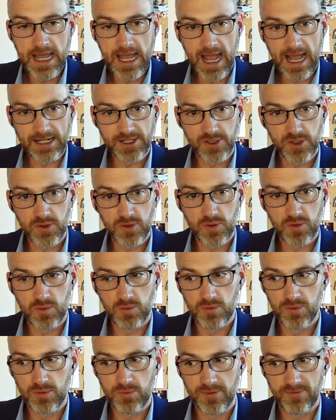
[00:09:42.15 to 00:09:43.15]
And
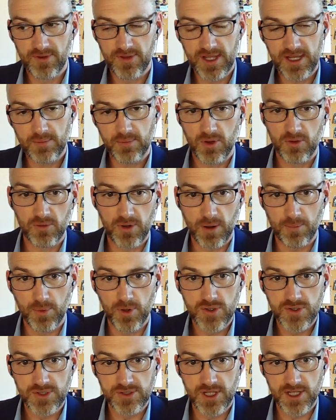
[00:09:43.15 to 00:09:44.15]
so if you think about a
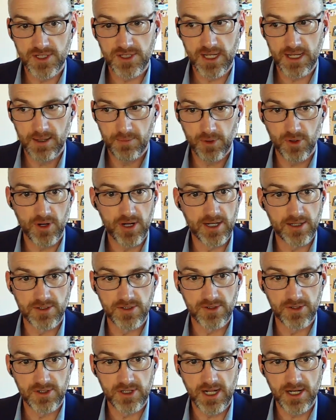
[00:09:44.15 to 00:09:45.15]
person that's immigrating
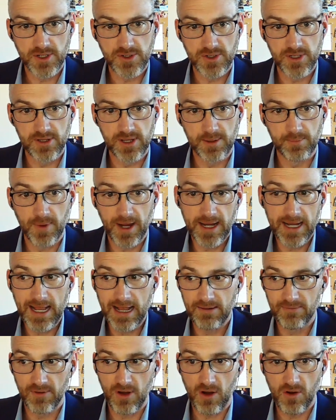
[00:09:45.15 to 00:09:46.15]
to the country, they might
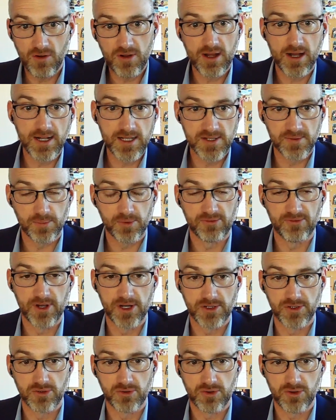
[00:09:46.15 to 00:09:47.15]
have all kinds of
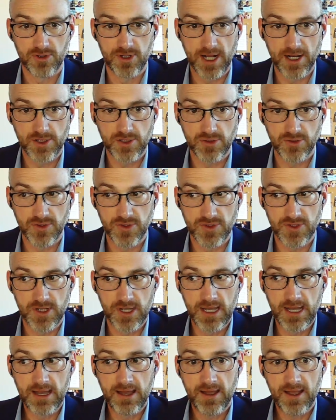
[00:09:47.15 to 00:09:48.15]
professional credentials
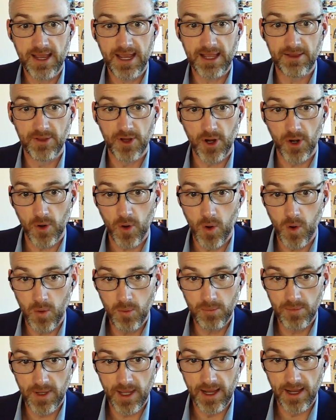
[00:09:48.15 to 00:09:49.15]
in their
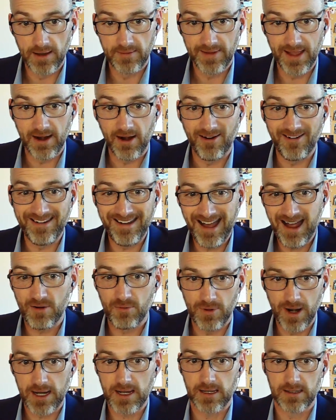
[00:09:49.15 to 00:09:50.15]
homeland that are not
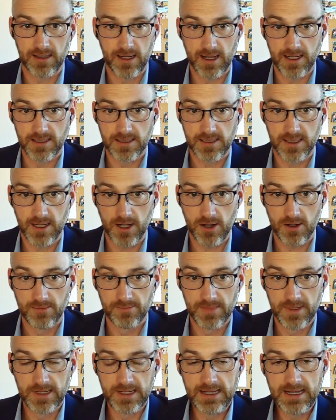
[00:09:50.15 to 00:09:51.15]
recognized here.
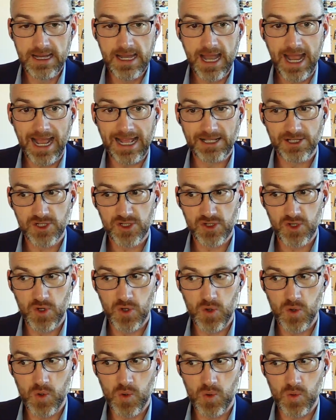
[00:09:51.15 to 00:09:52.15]
And
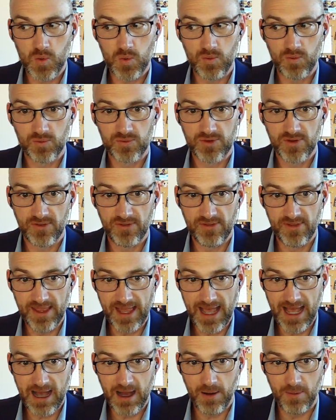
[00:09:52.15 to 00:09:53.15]
so to
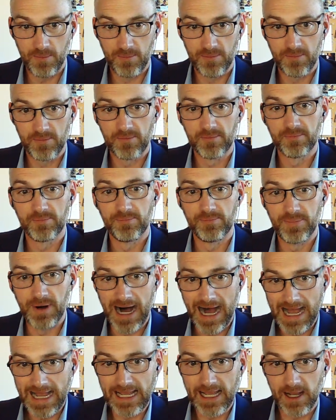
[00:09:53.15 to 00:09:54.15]
them,
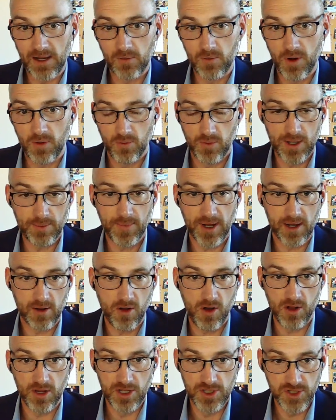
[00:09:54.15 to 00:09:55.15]
buying what we might
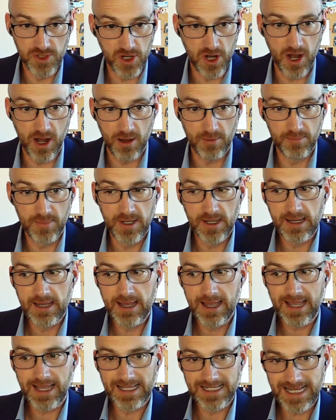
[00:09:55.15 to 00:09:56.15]
call a job
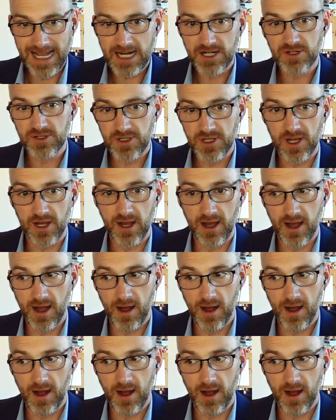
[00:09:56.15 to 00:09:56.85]
is actually a